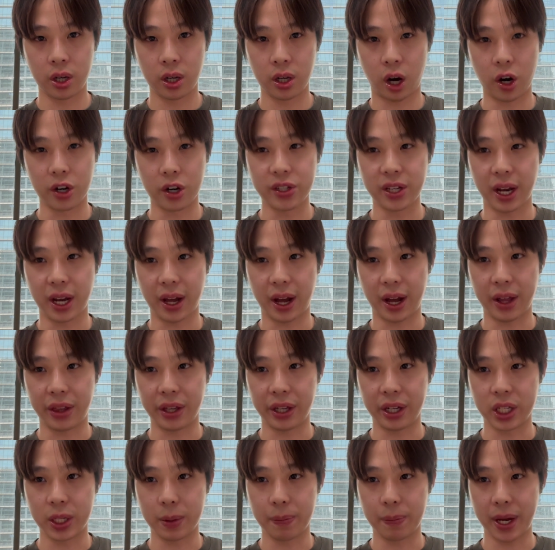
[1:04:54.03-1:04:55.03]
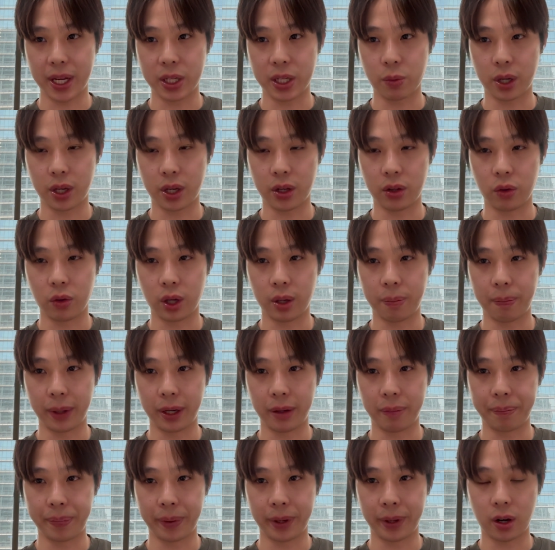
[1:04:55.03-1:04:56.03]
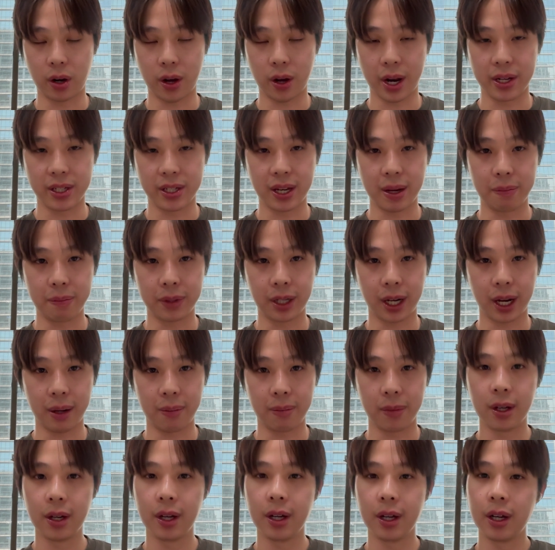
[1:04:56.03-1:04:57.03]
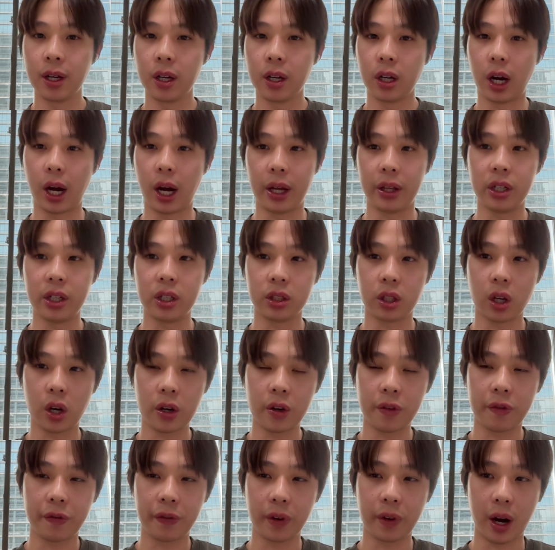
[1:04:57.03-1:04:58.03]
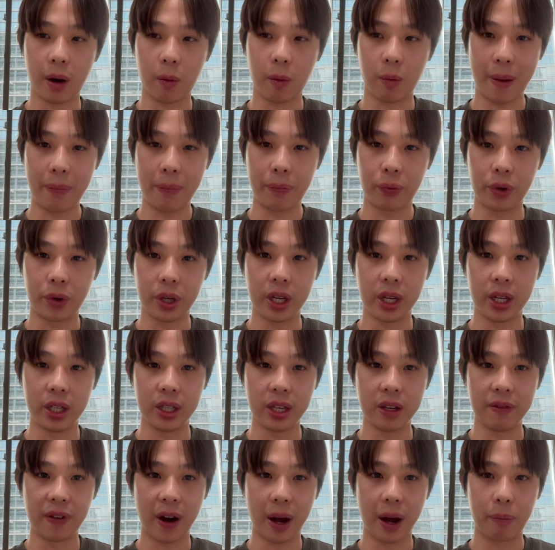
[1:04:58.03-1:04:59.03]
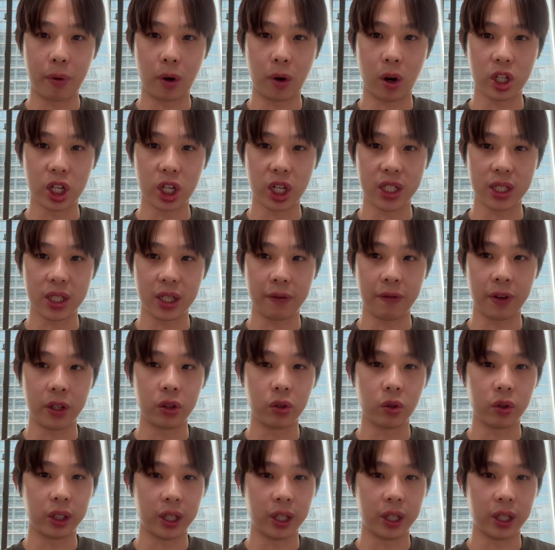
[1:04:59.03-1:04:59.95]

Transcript: Honestly, I think it's the best way to do it. But at the same time, I think a lot of Web3 DeFi projects, even though